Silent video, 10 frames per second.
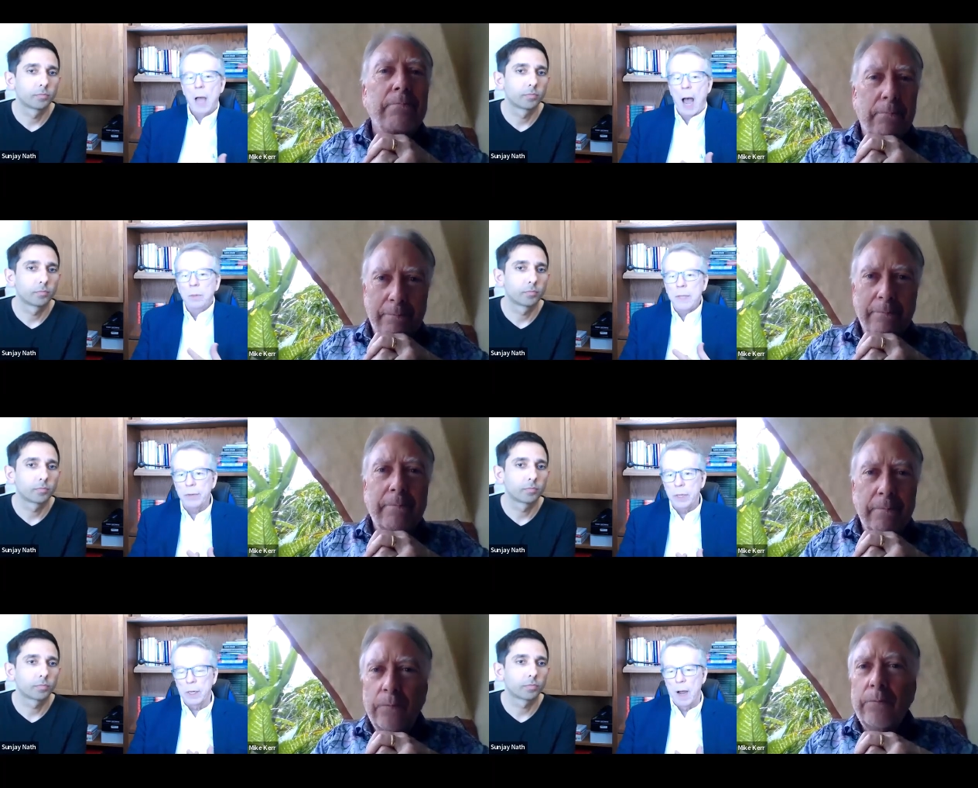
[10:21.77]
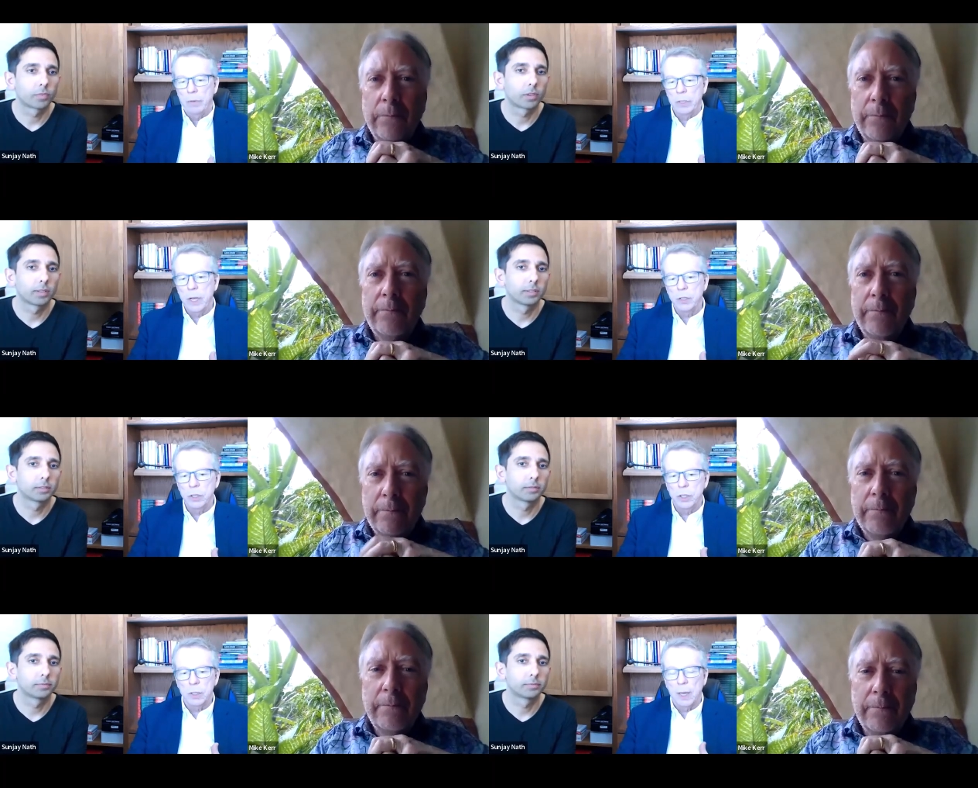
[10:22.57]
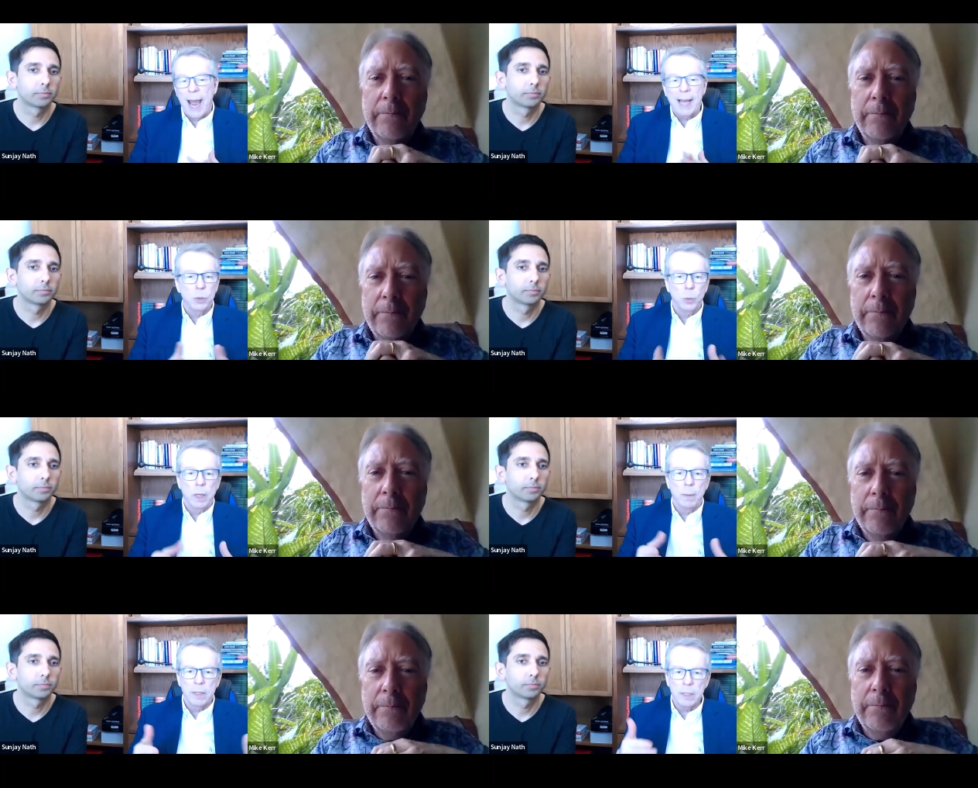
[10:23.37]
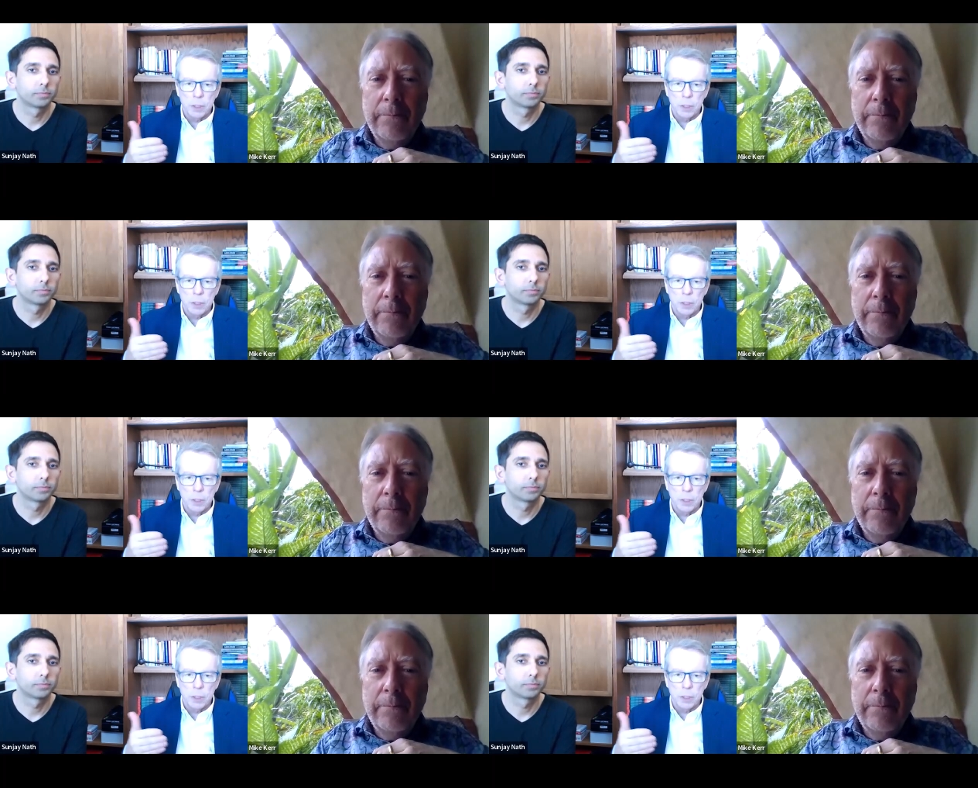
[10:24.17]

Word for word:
Speaker 1: I was having a conversation just last week about this.